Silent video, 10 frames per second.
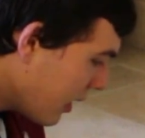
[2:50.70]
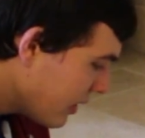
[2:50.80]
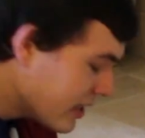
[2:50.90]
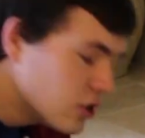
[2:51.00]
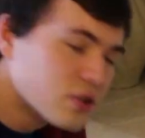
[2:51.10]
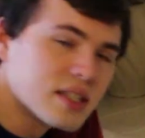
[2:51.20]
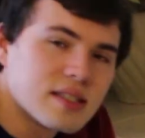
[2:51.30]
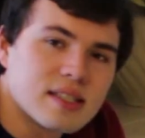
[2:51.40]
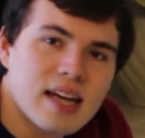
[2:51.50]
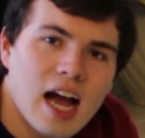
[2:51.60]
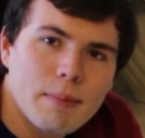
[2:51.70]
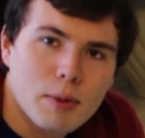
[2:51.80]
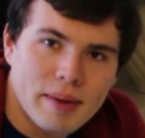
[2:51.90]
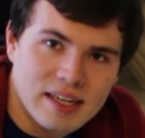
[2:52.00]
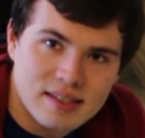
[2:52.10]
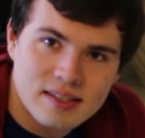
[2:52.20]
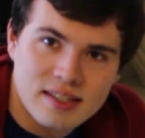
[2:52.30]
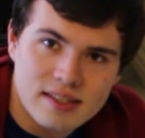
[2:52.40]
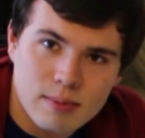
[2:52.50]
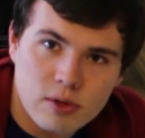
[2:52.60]
this uses a timer-based
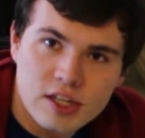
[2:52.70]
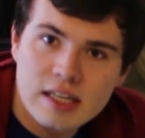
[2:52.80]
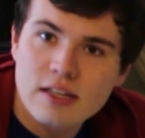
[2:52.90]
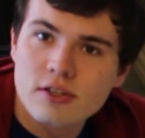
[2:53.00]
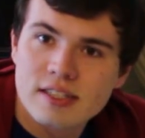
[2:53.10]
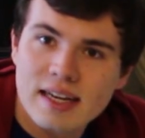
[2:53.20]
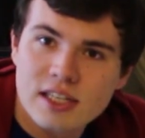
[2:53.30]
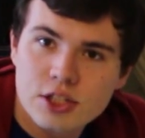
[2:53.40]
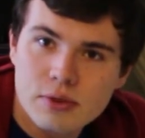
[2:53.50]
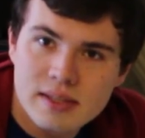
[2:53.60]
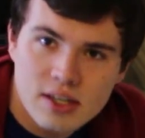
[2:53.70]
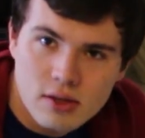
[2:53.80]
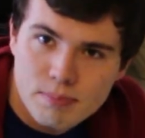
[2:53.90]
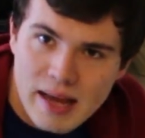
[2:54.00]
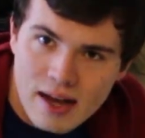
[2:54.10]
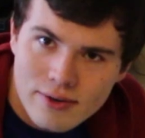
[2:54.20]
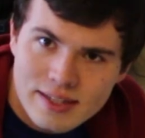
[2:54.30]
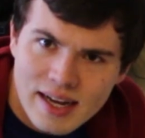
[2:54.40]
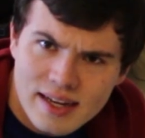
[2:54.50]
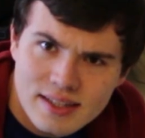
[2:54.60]
system where you can either set it to until the battery
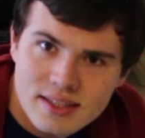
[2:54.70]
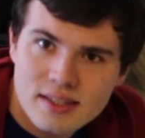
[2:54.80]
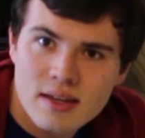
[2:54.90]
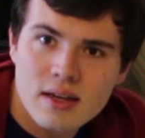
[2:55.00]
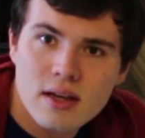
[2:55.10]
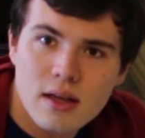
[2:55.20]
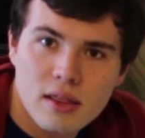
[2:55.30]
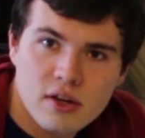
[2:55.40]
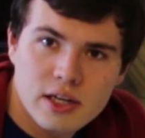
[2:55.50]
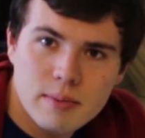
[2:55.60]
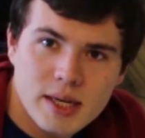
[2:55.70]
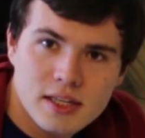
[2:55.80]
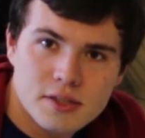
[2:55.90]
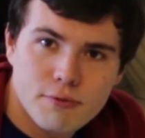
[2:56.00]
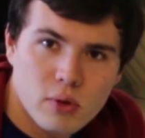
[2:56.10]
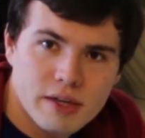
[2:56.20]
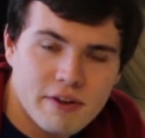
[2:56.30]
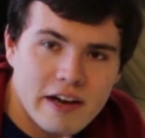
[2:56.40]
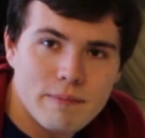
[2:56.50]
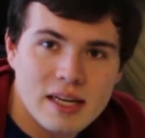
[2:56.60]
dies, 30 minutes,
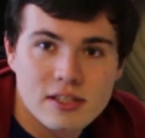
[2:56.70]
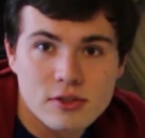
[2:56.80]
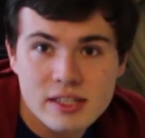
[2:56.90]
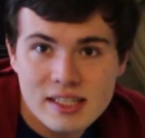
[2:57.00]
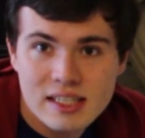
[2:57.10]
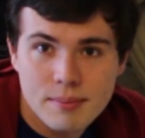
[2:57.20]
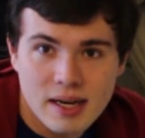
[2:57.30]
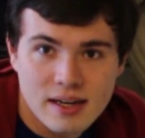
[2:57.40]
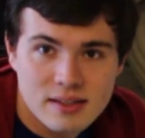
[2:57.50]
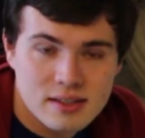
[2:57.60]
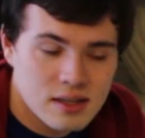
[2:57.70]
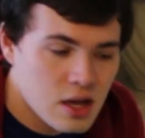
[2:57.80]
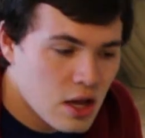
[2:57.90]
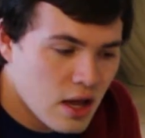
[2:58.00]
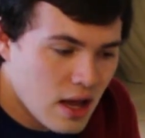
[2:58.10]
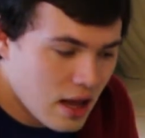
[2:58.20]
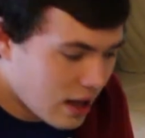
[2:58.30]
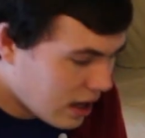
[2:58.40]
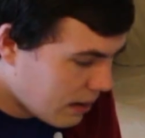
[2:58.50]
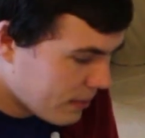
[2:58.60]
45 minutes, or 60 minutes.
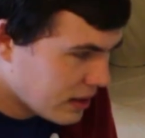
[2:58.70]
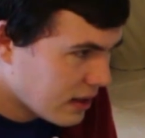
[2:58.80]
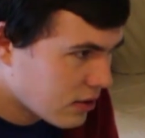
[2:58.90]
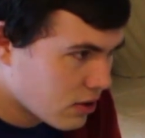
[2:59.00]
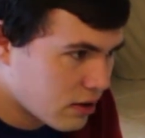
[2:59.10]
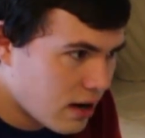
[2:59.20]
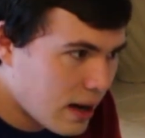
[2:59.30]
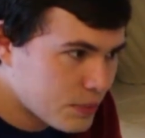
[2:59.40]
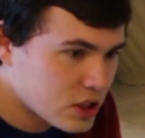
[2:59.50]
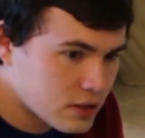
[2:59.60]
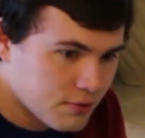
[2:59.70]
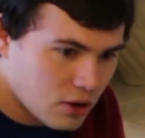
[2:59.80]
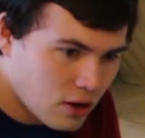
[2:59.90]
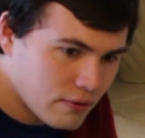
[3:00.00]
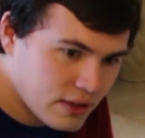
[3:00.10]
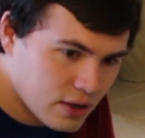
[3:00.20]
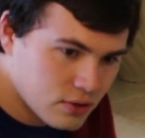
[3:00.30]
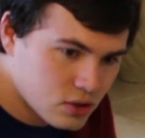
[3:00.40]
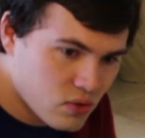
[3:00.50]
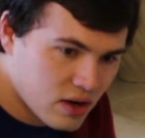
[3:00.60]
And then there are options for all of
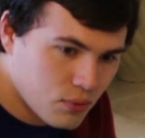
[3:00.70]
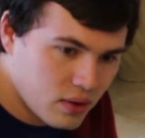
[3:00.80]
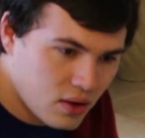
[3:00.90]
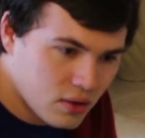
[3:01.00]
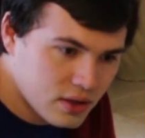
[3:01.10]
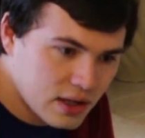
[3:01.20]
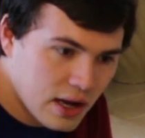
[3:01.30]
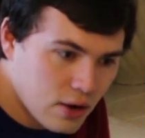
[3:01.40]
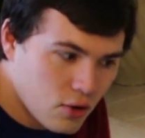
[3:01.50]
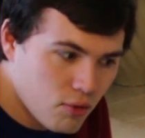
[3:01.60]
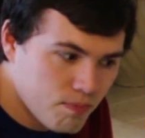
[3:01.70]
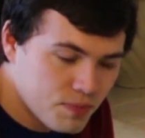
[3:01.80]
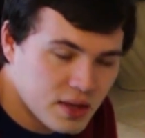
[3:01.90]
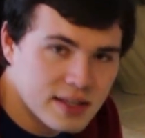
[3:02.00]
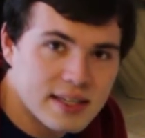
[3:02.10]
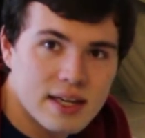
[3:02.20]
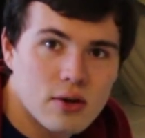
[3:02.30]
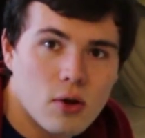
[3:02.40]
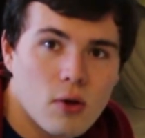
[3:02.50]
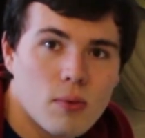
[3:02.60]
those where it will go
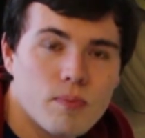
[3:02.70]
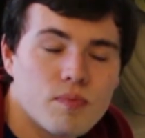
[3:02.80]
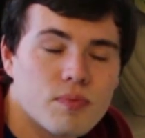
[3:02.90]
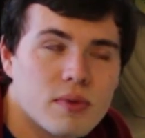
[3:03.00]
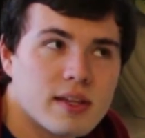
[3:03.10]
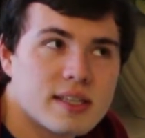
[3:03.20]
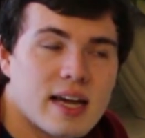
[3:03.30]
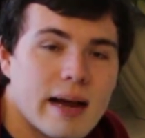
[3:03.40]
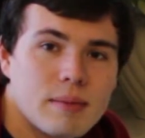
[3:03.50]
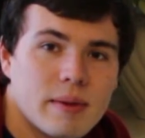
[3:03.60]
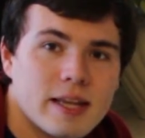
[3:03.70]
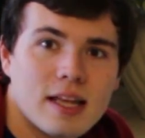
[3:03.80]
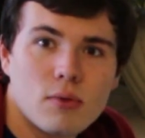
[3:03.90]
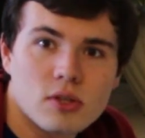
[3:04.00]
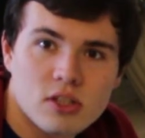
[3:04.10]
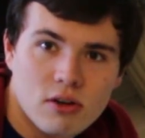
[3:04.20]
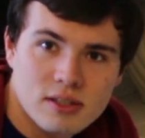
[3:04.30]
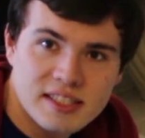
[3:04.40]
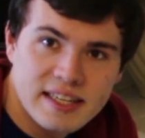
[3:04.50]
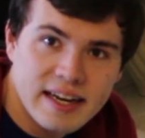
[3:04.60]
until the time limit, and then it will start
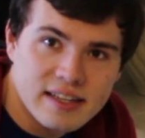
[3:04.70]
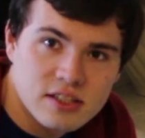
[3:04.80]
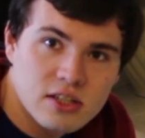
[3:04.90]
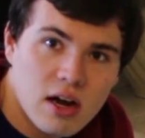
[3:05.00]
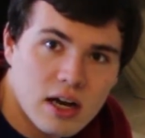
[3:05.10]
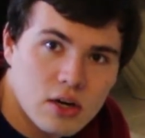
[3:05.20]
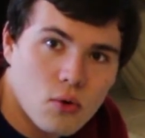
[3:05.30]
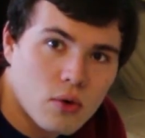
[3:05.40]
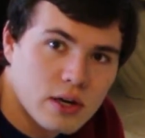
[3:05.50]
seeking its dock or